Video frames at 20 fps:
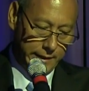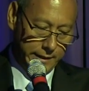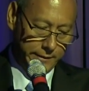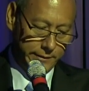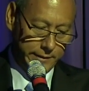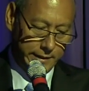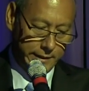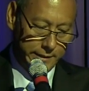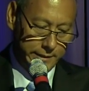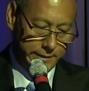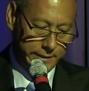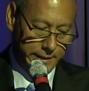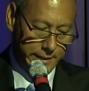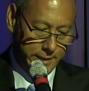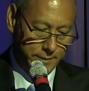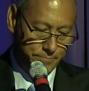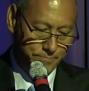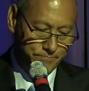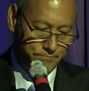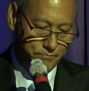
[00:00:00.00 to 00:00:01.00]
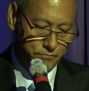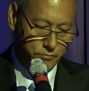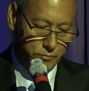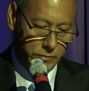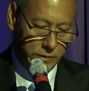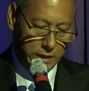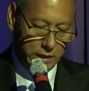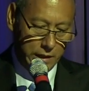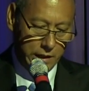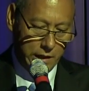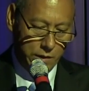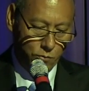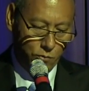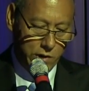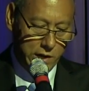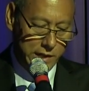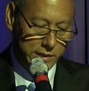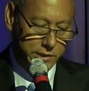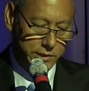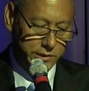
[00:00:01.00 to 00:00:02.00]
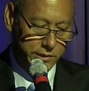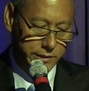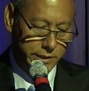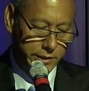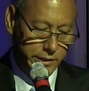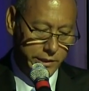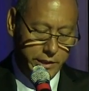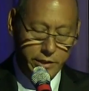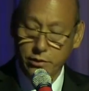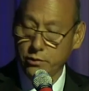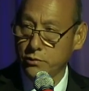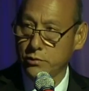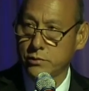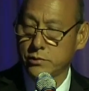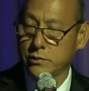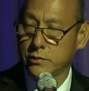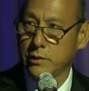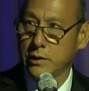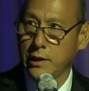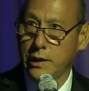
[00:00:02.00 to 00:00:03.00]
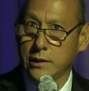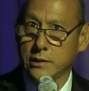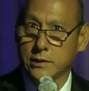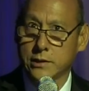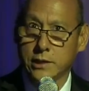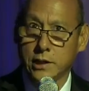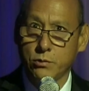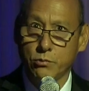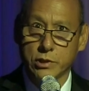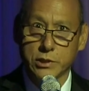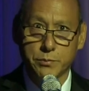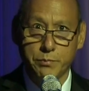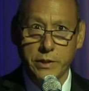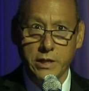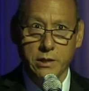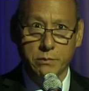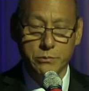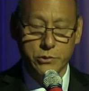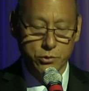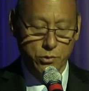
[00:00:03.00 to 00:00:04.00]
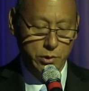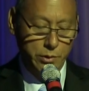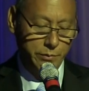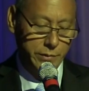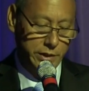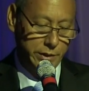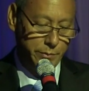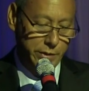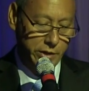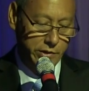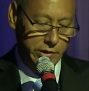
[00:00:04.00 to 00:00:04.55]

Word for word: And then um, I watch the news and see what's being absorbed in